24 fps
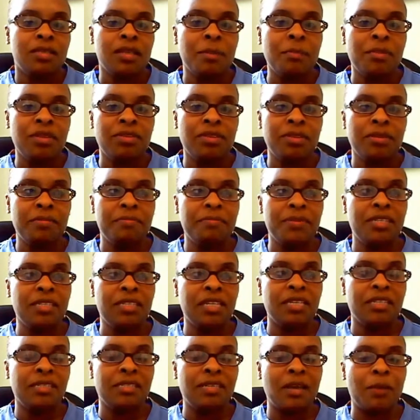Some of the
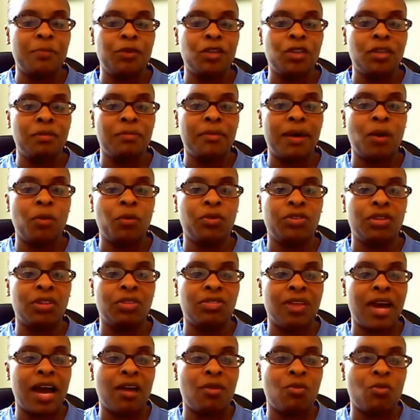misconception about
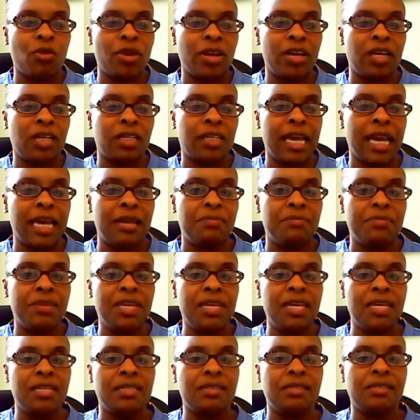what the thyroid
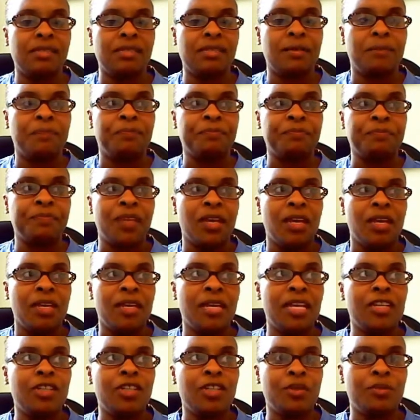gland means
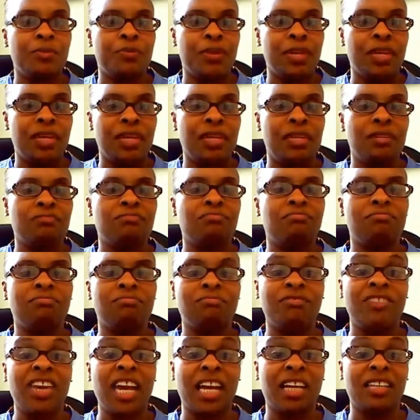needs to be
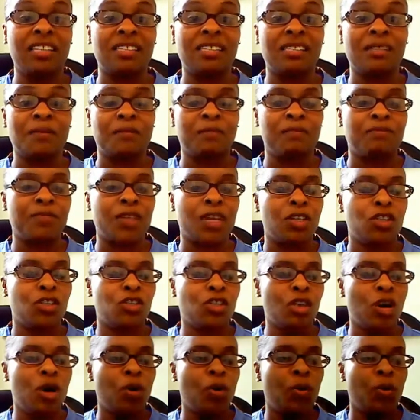fixed.
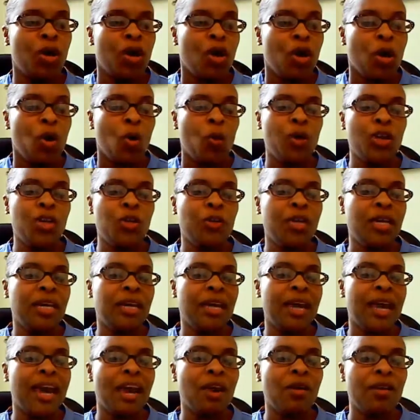So when you
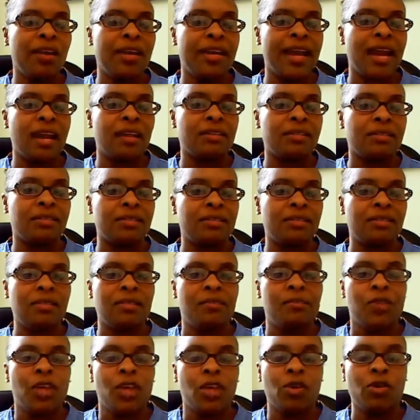get a hair
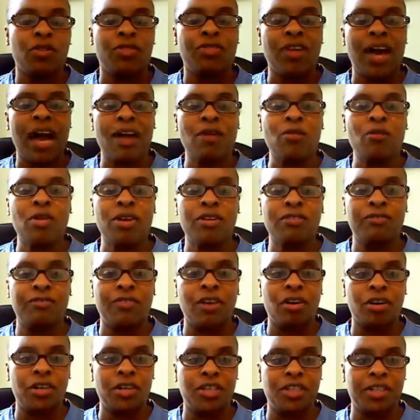analysis, your
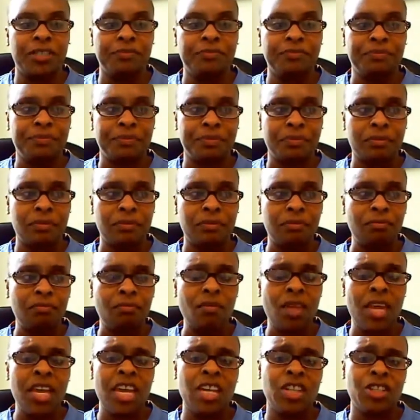thyroid function
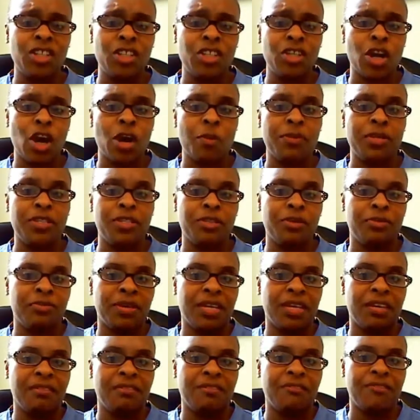is determined
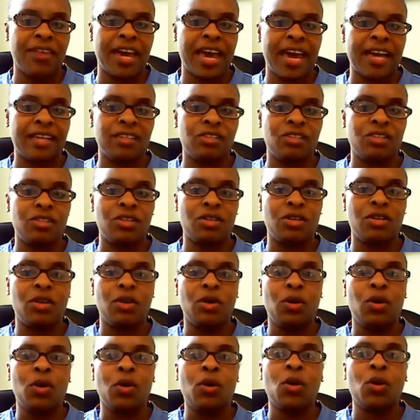to be fast
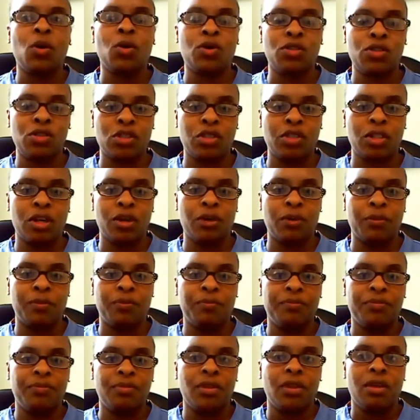or
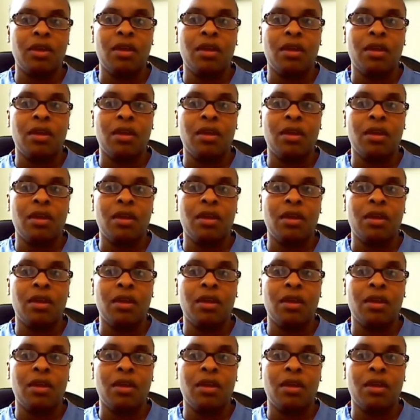slow.